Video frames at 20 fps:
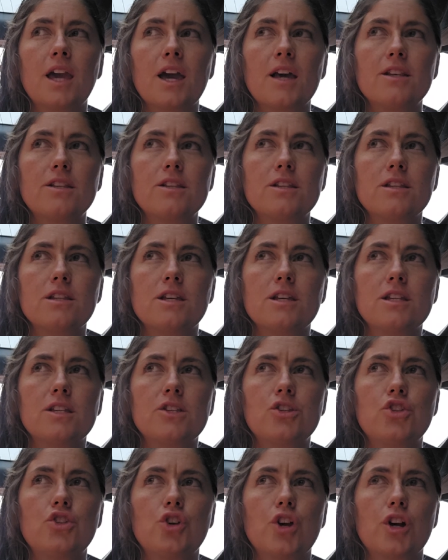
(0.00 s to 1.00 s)
get to
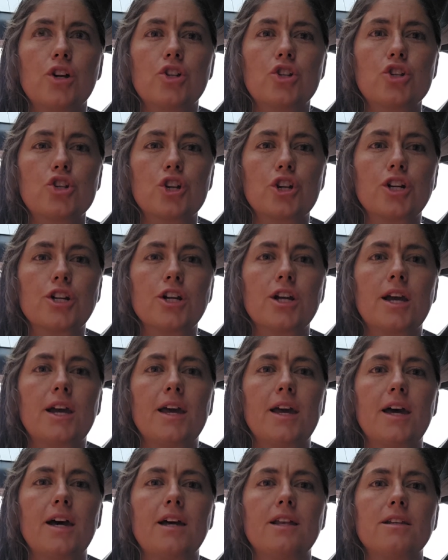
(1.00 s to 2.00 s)
this juncture
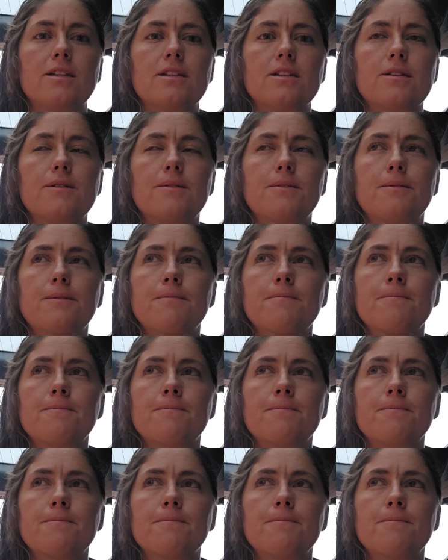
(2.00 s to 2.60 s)
and